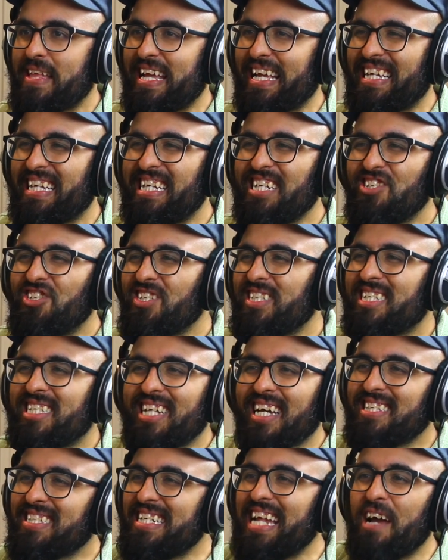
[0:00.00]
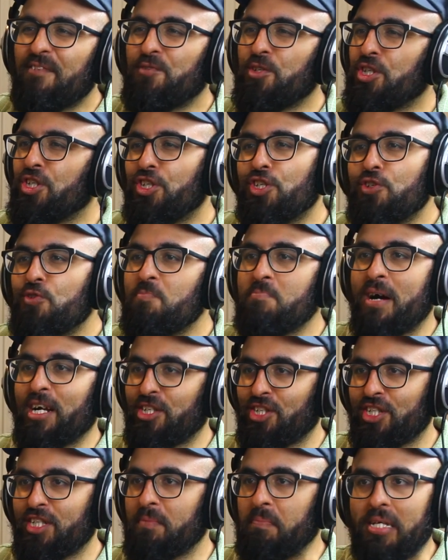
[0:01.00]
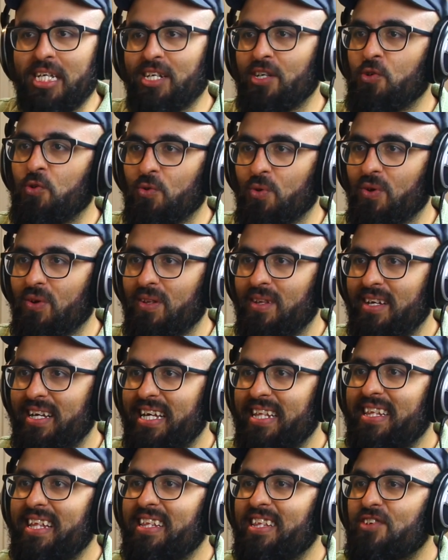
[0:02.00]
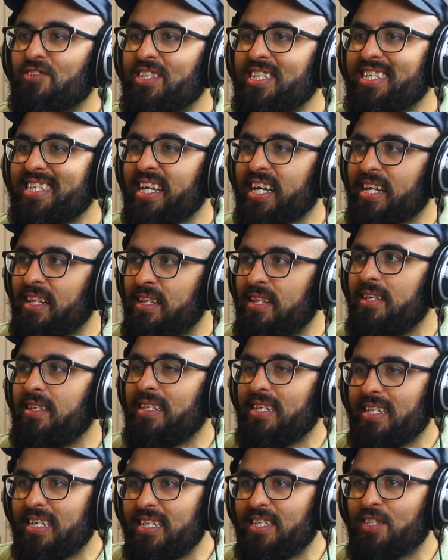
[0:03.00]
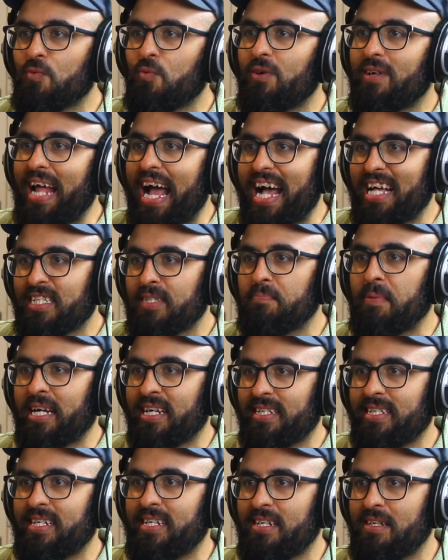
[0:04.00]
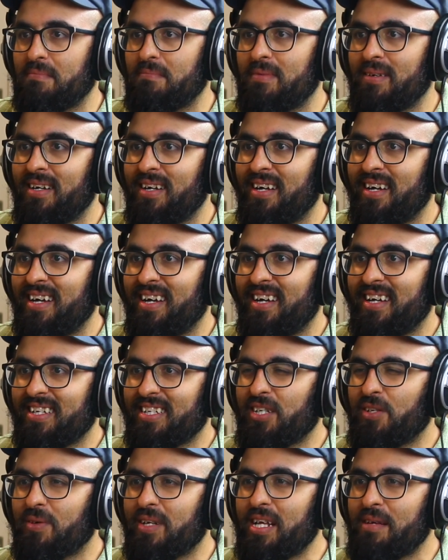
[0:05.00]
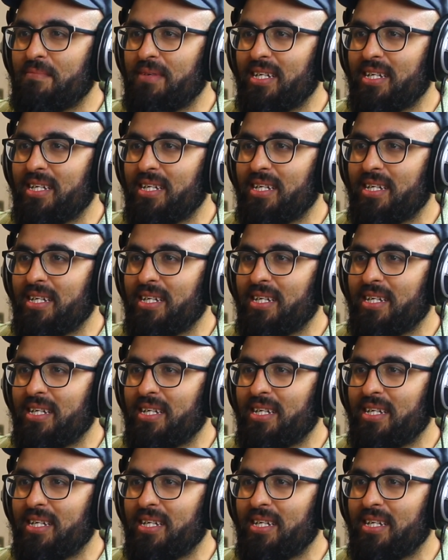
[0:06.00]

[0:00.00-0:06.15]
he just doesn't have to do much to be cool. There's this like Clint Eastwood aspect to him. You know what I